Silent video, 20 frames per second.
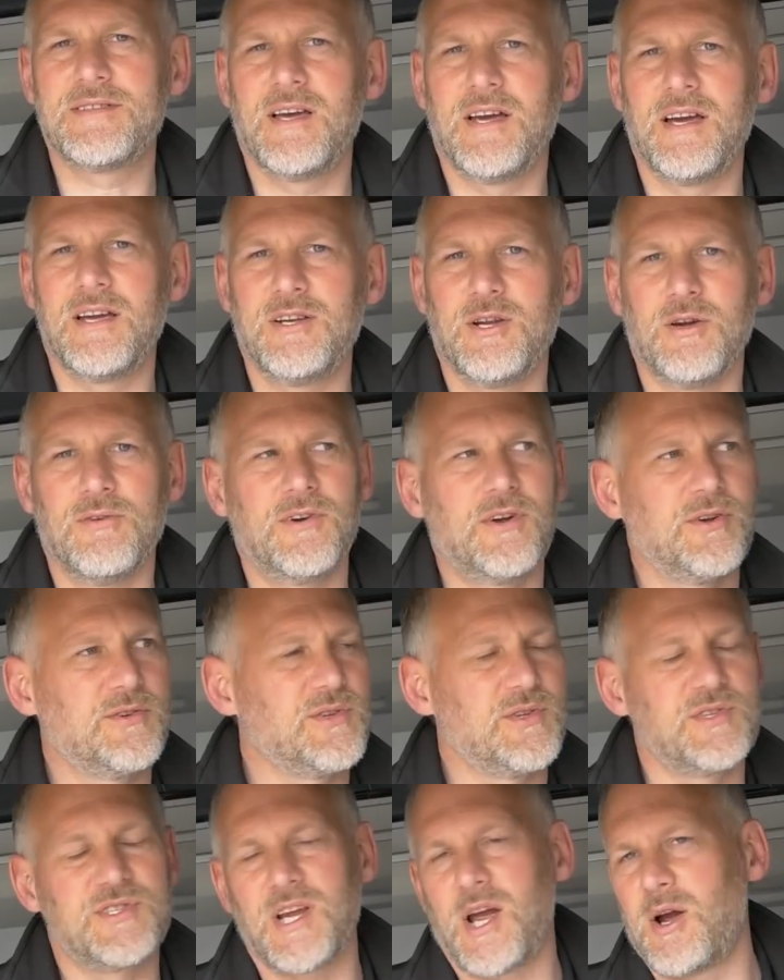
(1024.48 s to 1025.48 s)
You know, if I go
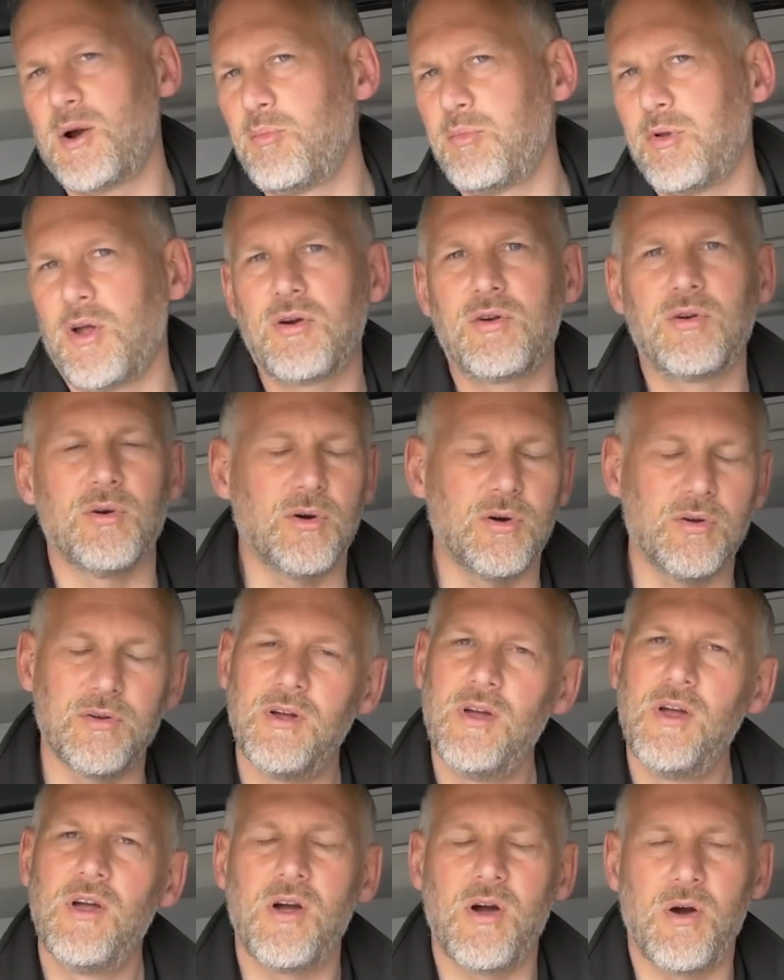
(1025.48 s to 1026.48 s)
to a shower block or
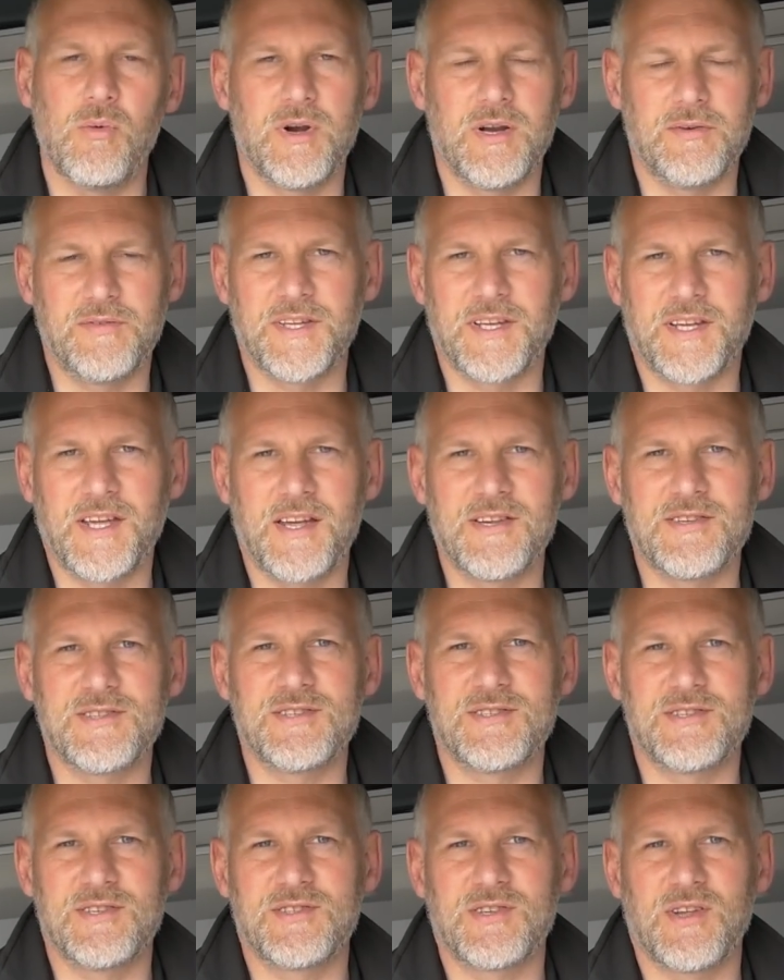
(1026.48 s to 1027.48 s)
whatever the
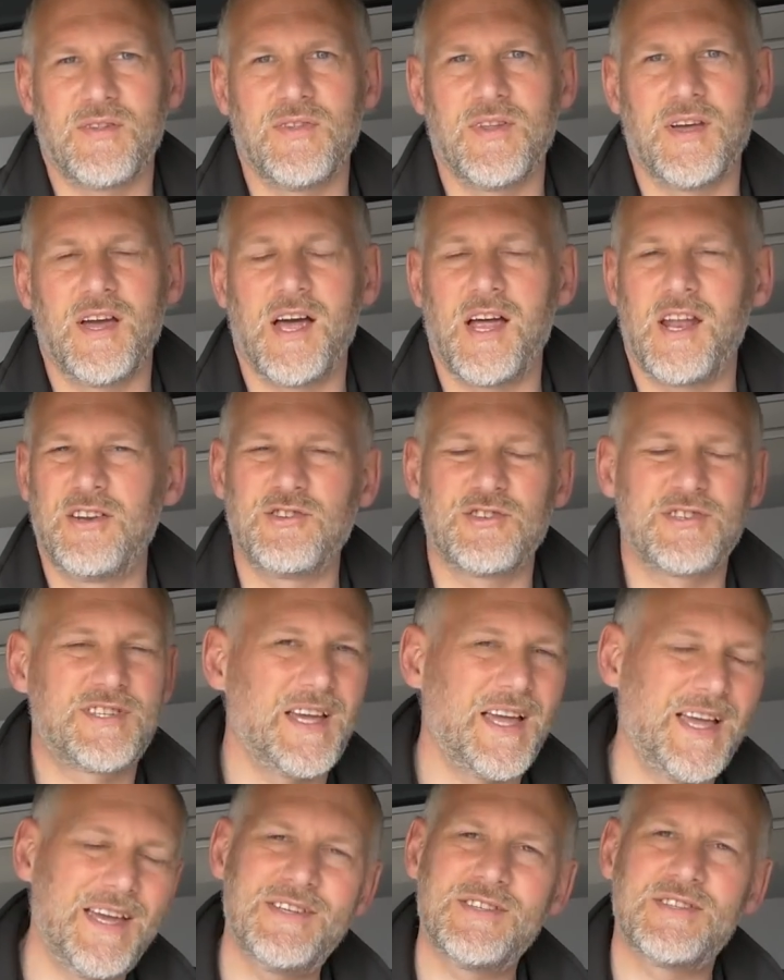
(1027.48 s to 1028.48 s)
case is that's on there, and just
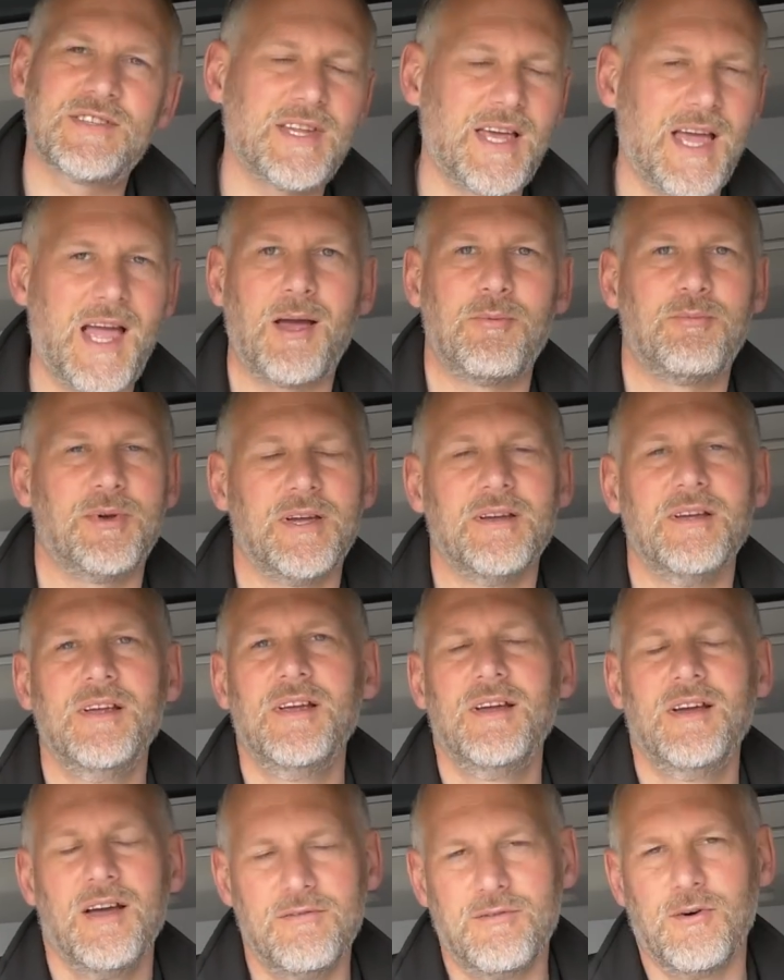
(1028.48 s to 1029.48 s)
get into the habit
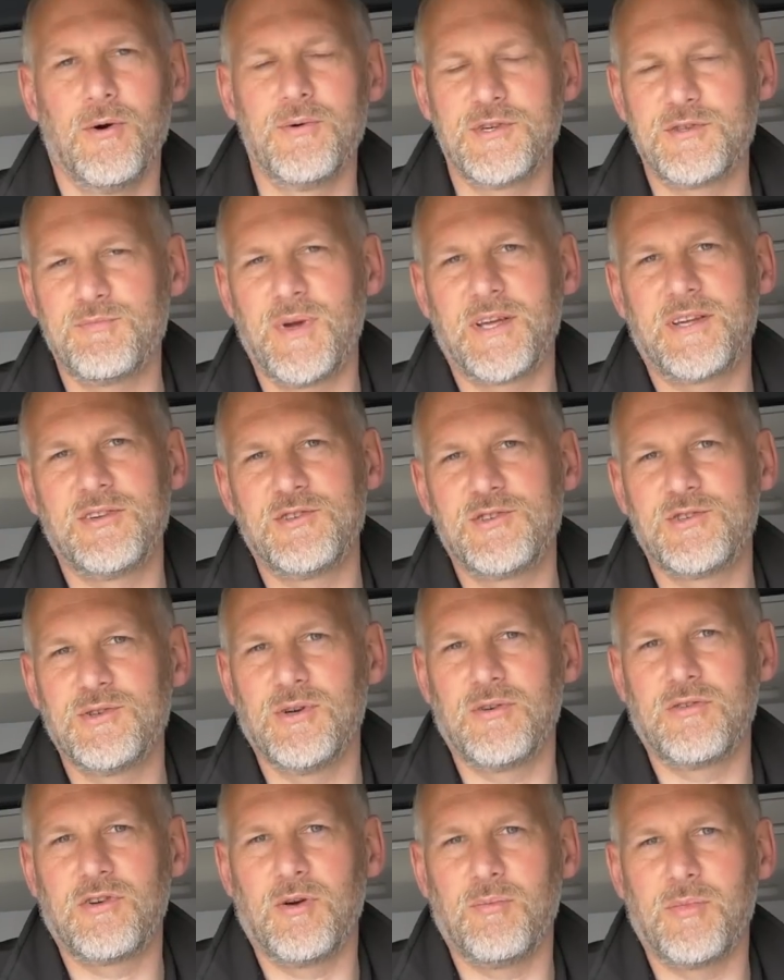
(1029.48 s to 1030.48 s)
of always making
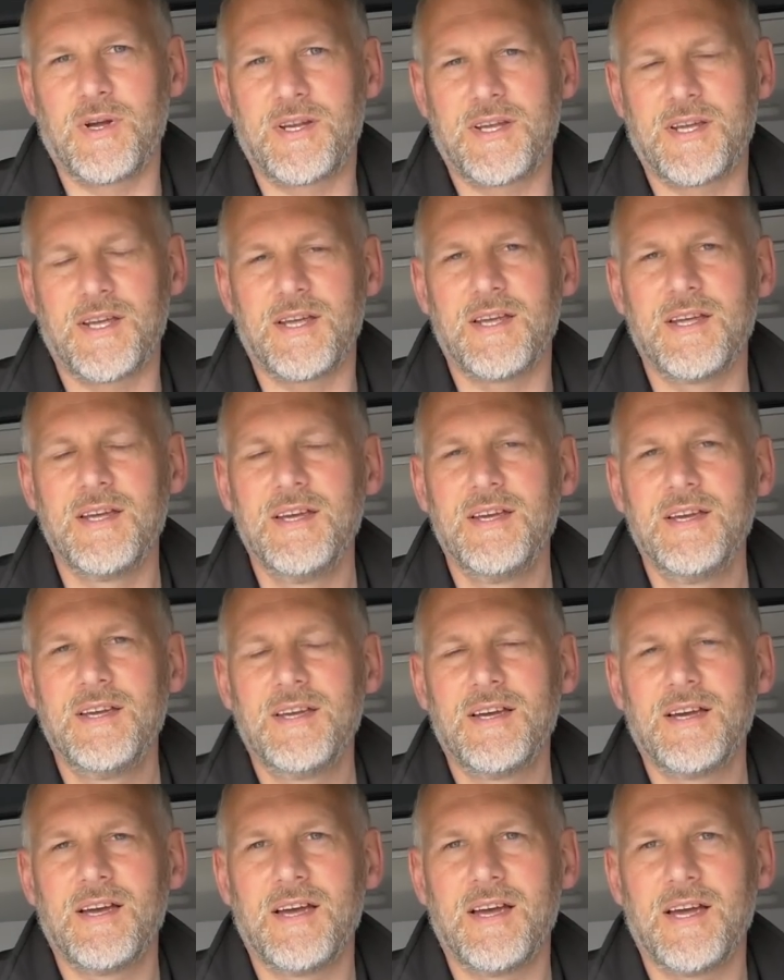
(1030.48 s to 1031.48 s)
sure I've got my key
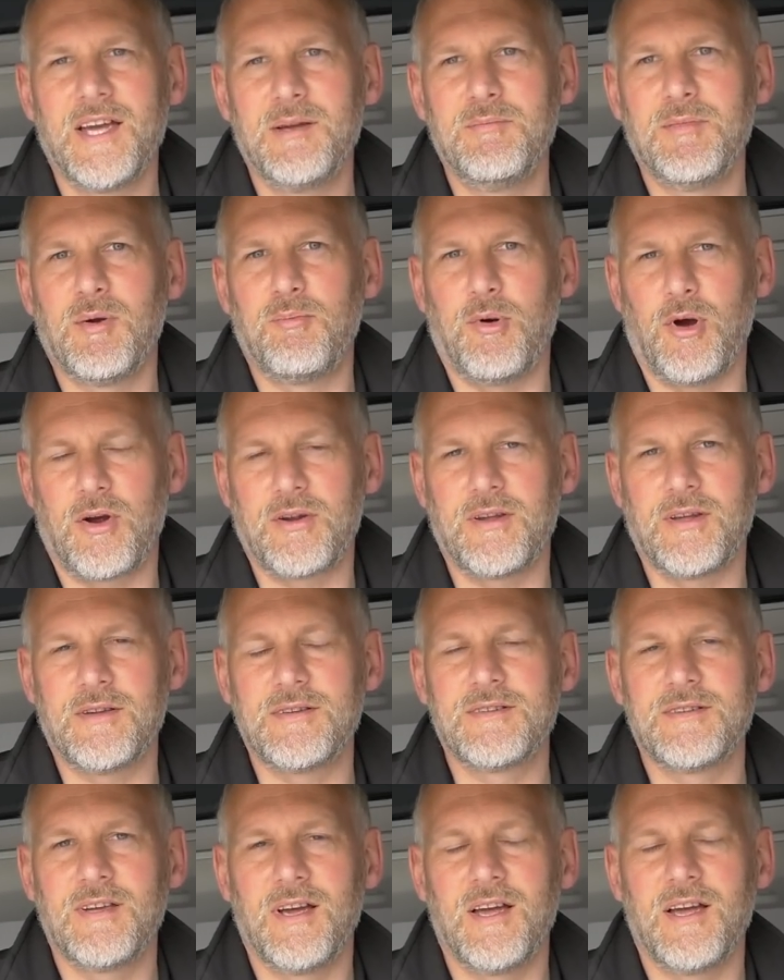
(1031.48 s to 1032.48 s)
in my
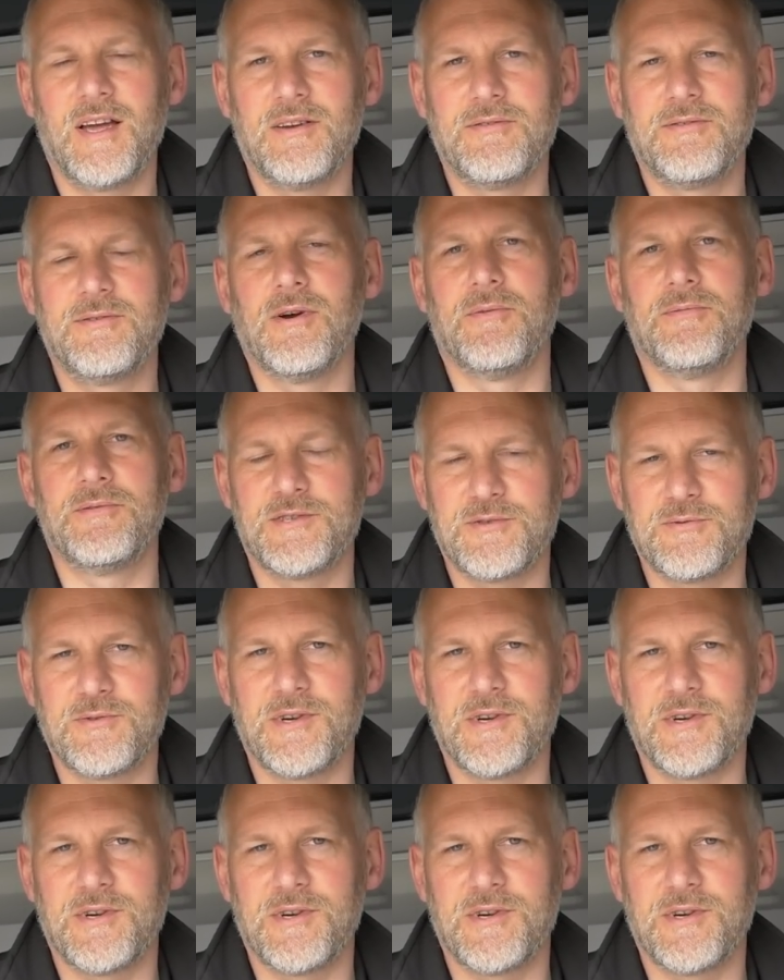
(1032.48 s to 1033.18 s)
pocket for obvious